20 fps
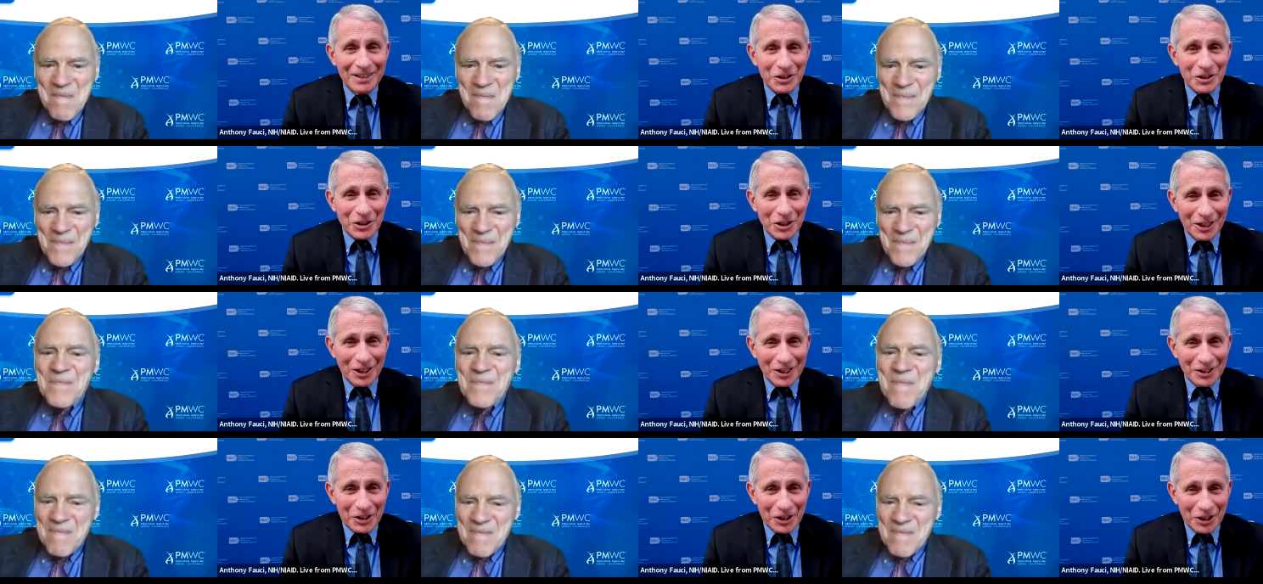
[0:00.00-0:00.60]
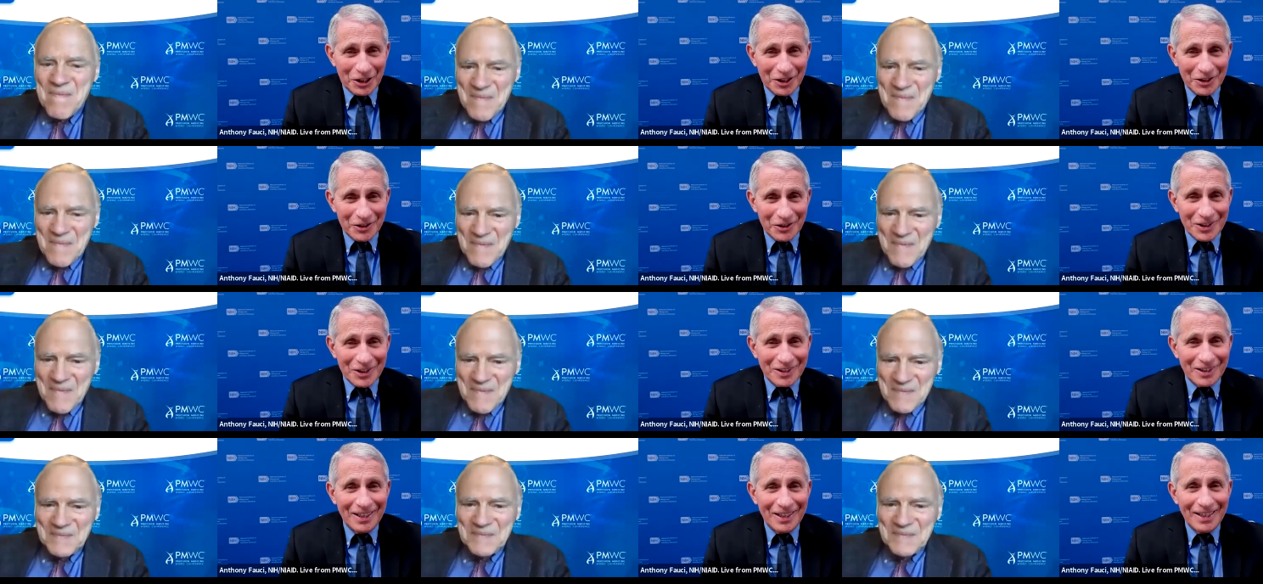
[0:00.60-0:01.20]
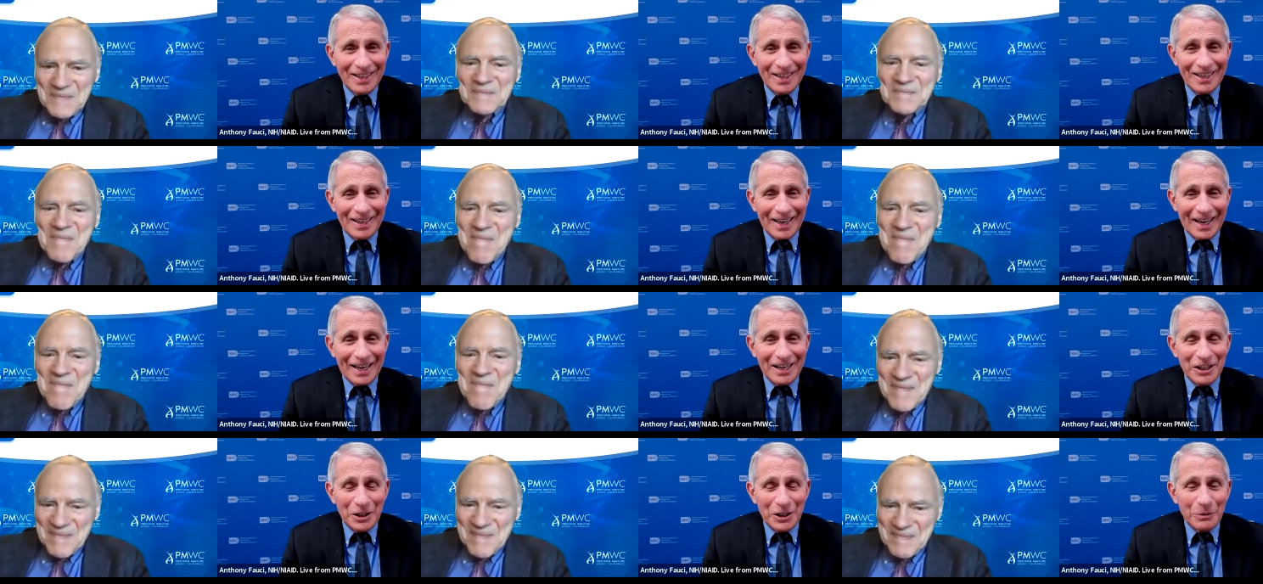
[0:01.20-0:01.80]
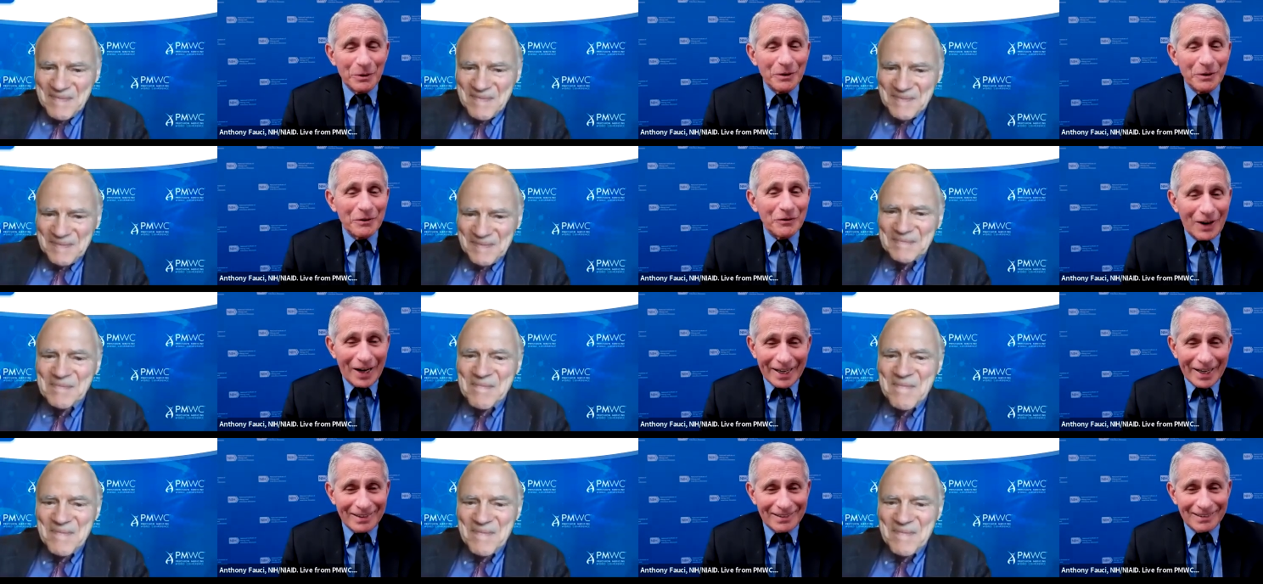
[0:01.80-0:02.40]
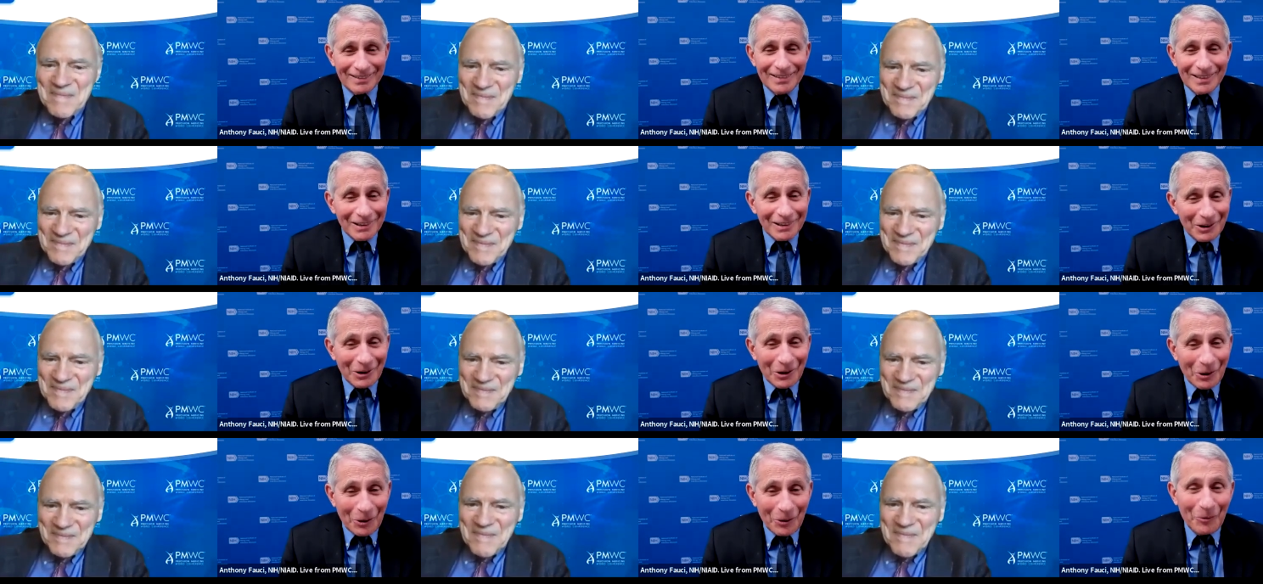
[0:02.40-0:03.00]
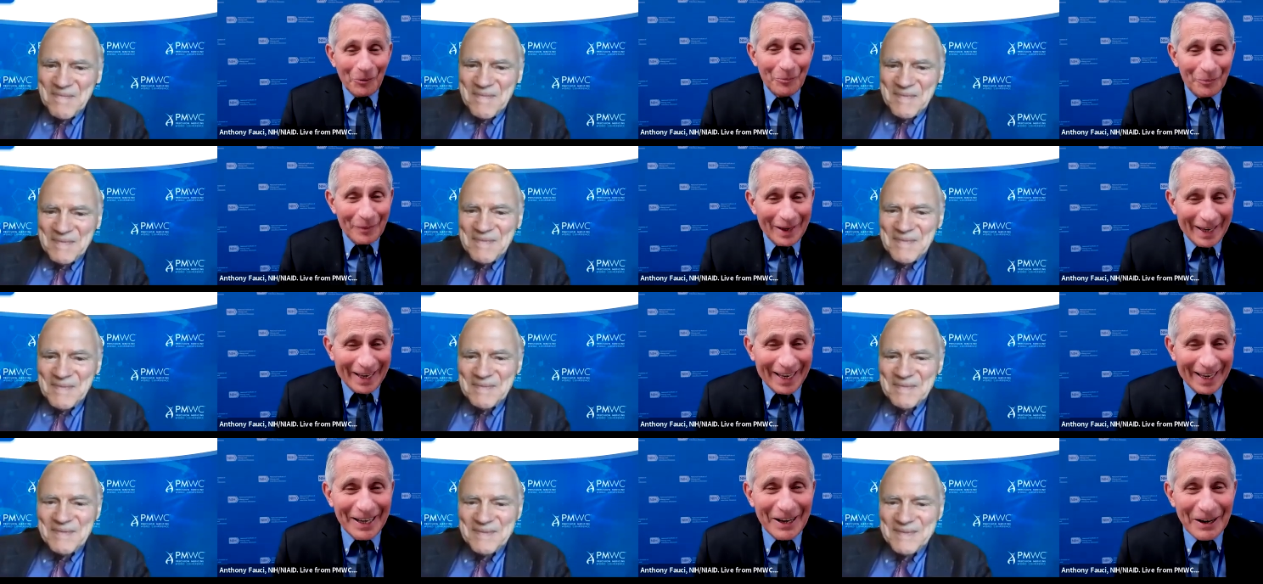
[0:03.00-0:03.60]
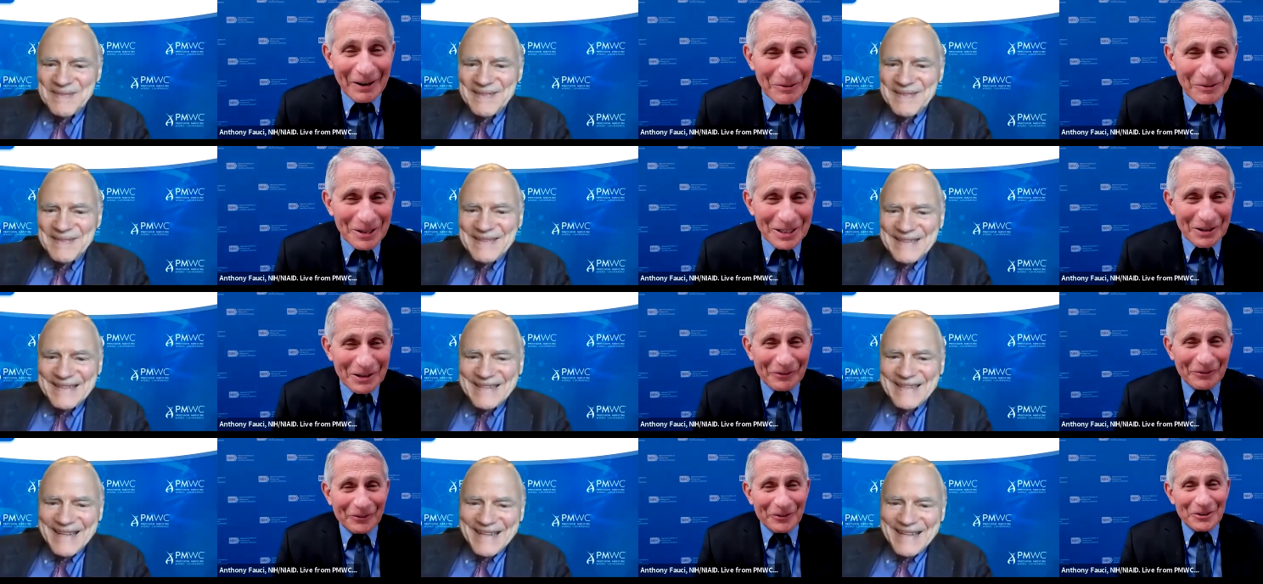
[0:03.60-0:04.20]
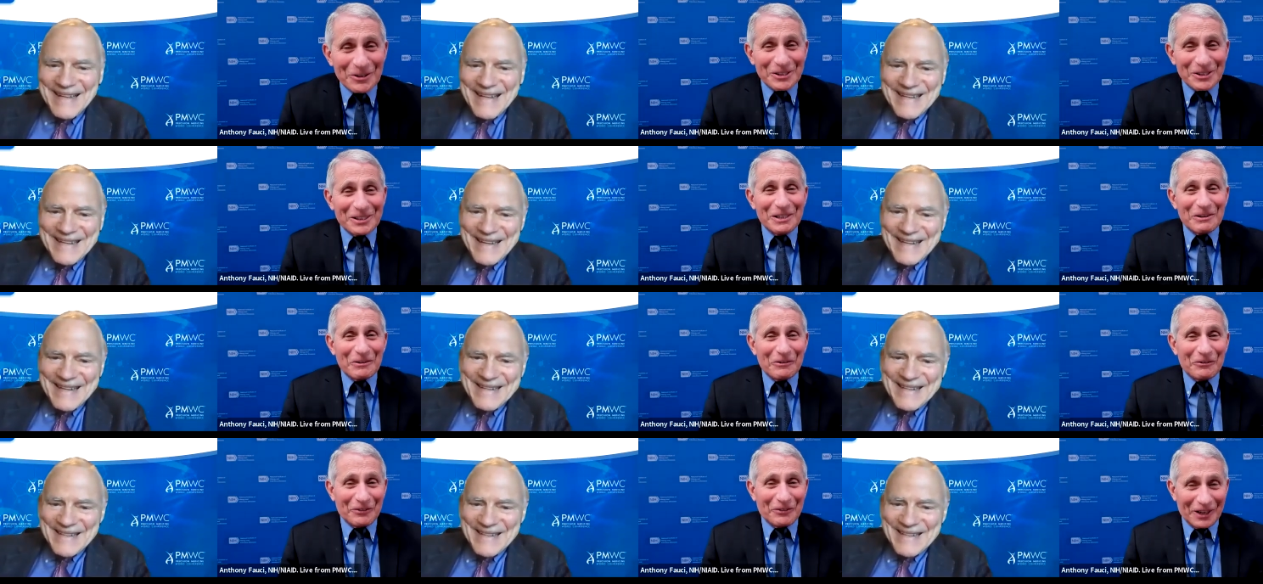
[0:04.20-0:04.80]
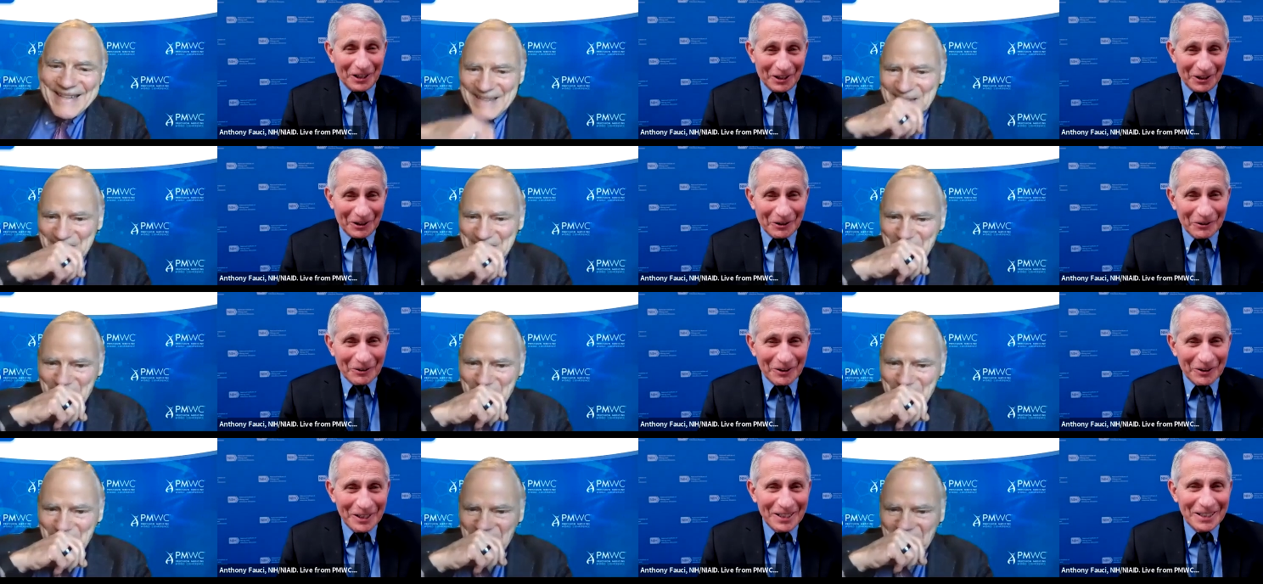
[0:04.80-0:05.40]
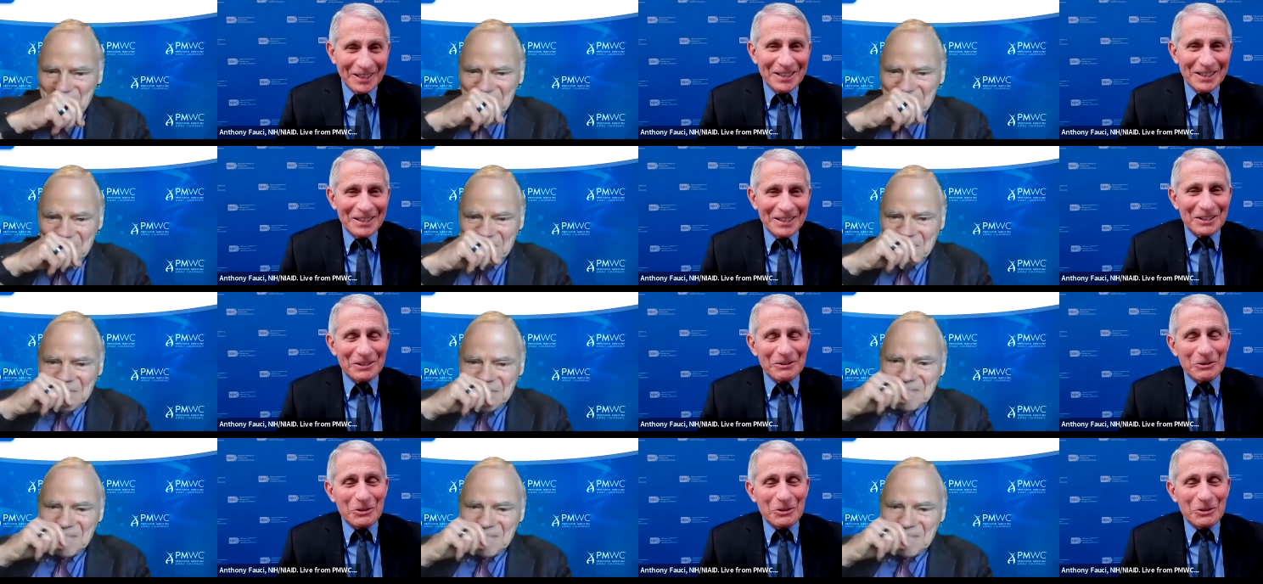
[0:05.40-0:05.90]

Speaker 1: John Johnson, and you invite little old me, who was a first year fellow, to